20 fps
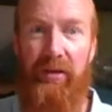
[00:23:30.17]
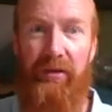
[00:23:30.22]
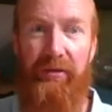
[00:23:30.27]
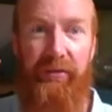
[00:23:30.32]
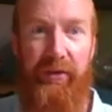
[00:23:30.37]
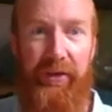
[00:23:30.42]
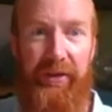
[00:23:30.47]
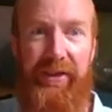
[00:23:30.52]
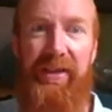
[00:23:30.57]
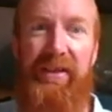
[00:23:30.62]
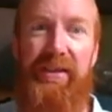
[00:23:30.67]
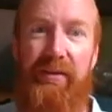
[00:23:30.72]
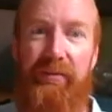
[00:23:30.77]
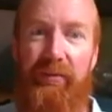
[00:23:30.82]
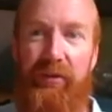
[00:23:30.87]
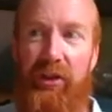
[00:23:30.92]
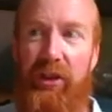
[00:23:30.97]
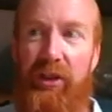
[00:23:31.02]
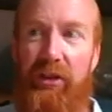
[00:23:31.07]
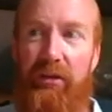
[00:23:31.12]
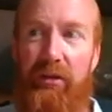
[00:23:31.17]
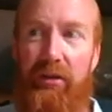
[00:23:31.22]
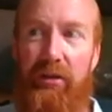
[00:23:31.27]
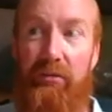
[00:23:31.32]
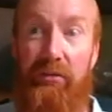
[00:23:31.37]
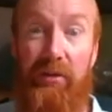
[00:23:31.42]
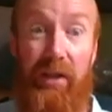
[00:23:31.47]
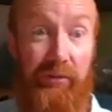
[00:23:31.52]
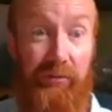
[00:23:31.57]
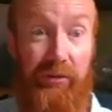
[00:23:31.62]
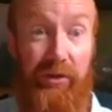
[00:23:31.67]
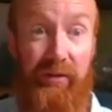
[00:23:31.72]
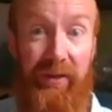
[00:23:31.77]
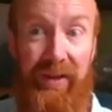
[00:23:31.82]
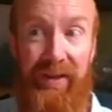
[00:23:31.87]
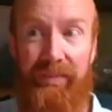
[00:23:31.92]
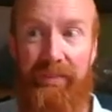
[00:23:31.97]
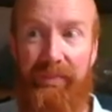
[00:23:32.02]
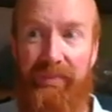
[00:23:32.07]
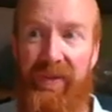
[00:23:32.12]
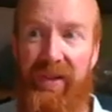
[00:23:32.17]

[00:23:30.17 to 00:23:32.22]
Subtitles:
finding something that you love doing,